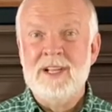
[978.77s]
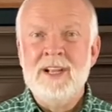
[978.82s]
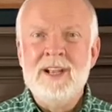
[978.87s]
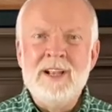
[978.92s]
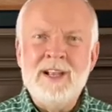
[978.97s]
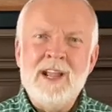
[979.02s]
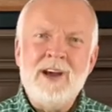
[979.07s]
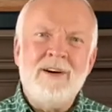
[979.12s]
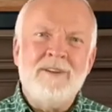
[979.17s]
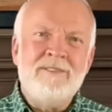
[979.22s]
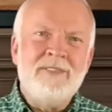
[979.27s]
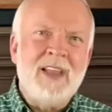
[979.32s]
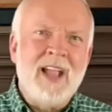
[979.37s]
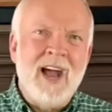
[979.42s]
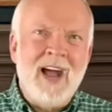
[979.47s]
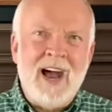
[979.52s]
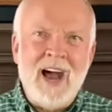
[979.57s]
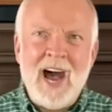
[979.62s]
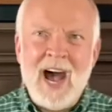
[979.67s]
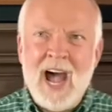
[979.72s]
Now,
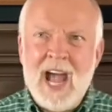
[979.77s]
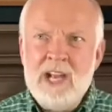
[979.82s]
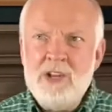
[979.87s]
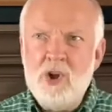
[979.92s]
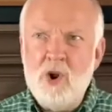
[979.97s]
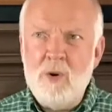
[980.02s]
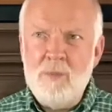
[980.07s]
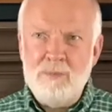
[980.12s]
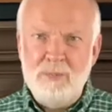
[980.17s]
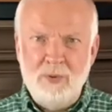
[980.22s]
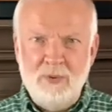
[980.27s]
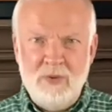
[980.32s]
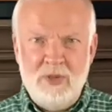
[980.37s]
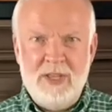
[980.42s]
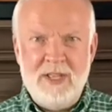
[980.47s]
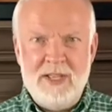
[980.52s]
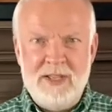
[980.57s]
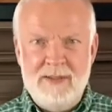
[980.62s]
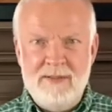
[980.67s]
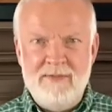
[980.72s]
I don't
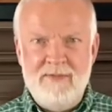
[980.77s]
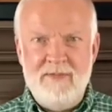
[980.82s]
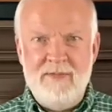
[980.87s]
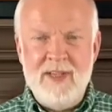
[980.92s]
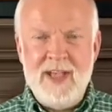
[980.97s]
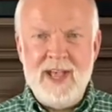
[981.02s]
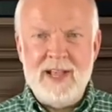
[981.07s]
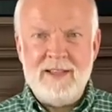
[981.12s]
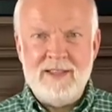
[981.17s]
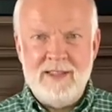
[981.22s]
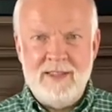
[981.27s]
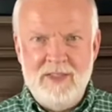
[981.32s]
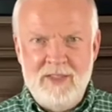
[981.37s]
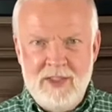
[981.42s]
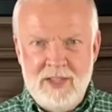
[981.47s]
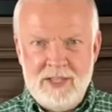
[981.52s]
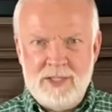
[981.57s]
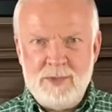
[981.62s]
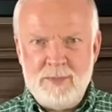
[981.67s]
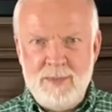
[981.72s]
believe that
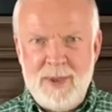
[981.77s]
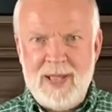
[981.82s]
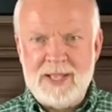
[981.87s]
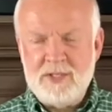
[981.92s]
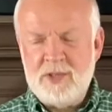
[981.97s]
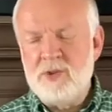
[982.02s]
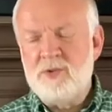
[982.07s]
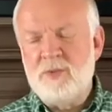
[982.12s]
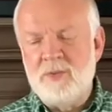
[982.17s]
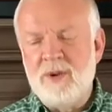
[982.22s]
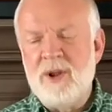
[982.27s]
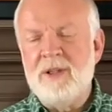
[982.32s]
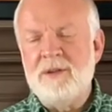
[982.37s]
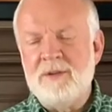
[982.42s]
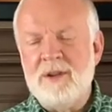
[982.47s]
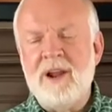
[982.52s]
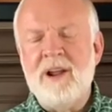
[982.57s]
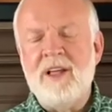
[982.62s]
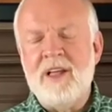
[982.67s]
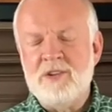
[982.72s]
this passage,
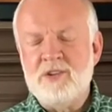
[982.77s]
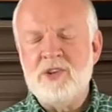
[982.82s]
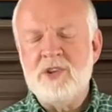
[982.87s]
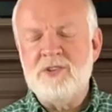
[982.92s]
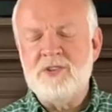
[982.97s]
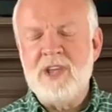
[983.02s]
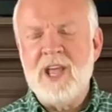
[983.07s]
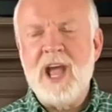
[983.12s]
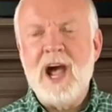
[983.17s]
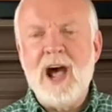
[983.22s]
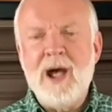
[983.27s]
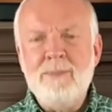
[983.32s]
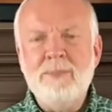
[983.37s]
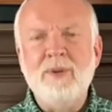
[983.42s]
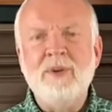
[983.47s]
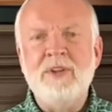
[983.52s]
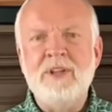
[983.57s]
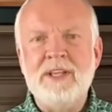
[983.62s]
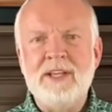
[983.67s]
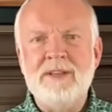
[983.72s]
I should say, I
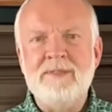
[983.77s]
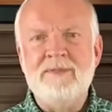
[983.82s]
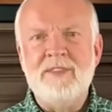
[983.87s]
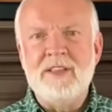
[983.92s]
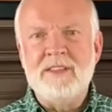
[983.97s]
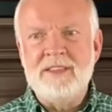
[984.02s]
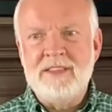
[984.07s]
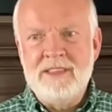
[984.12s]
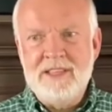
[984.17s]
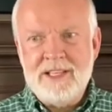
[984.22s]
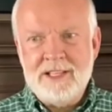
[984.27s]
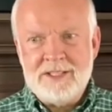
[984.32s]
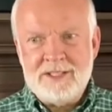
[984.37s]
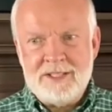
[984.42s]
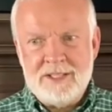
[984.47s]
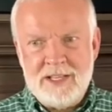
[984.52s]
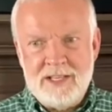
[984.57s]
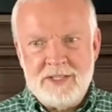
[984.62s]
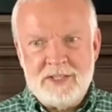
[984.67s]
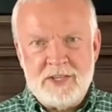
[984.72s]
believe that
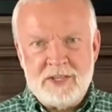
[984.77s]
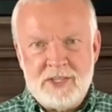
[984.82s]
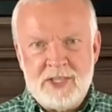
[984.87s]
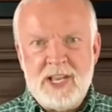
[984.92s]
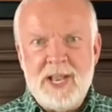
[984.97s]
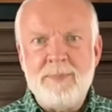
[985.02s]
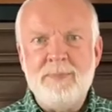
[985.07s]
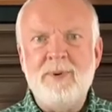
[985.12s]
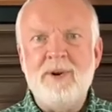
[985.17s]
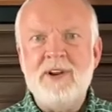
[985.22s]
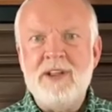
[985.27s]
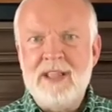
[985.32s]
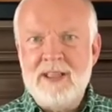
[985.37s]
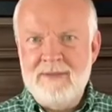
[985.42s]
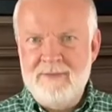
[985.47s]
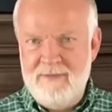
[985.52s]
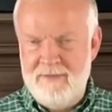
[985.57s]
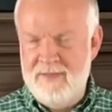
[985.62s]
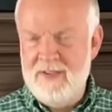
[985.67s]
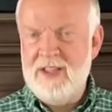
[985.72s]
this is a separate
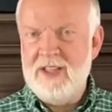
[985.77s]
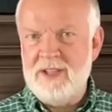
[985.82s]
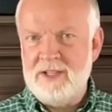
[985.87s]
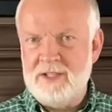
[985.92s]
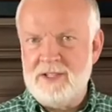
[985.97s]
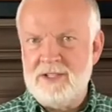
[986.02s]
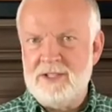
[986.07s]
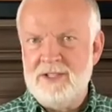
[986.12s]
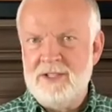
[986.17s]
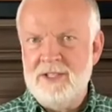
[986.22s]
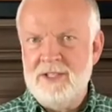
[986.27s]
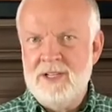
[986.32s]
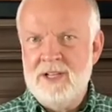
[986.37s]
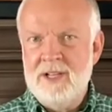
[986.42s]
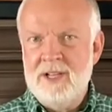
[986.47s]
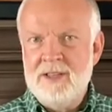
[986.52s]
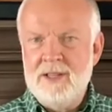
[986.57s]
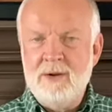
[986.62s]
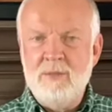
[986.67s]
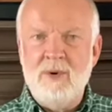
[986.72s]
event
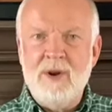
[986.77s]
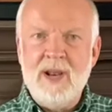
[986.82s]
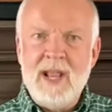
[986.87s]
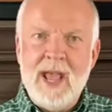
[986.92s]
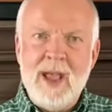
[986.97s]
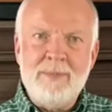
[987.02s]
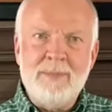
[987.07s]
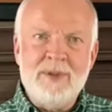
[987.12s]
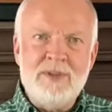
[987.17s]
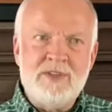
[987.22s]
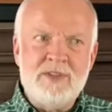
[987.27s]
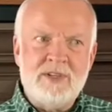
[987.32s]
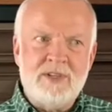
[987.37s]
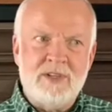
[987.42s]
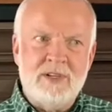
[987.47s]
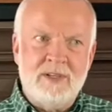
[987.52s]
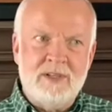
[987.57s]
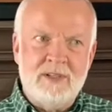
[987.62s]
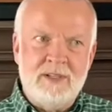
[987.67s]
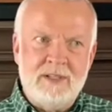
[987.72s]
than what happens
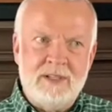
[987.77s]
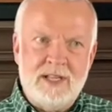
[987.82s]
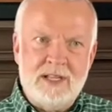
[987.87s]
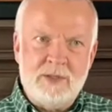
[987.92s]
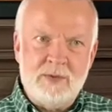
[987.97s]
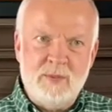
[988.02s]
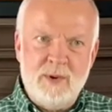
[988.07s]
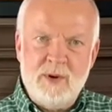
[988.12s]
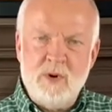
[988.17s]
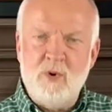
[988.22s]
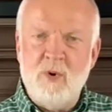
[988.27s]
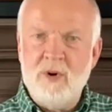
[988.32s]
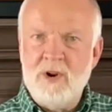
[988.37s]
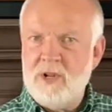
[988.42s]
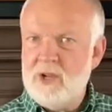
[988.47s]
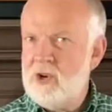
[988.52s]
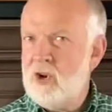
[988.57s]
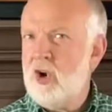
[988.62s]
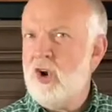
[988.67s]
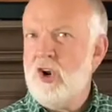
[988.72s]
that's
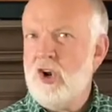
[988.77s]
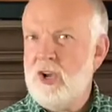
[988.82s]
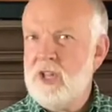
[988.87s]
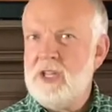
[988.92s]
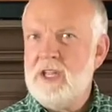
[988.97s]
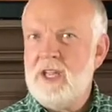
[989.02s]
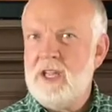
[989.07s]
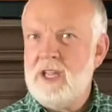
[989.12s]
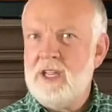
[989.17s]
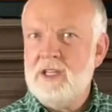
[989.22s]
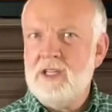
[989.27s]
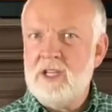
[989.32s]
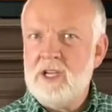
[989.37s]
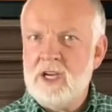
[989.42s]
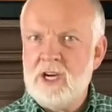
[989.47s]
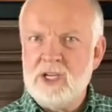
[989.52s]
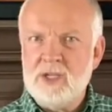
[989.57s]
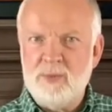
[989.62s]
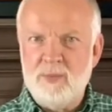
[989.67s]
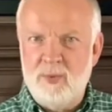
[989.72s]
recorded early in the
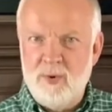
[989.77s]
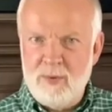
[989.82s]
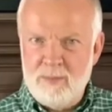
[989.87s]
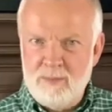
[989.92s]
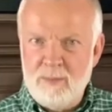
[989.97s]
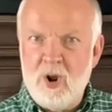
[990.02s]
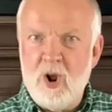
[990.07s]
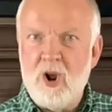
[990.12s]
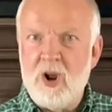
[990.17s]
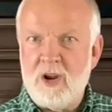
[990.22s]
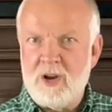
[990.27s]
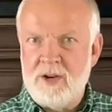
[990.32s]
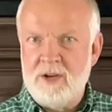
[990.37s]
Gospel of Mark,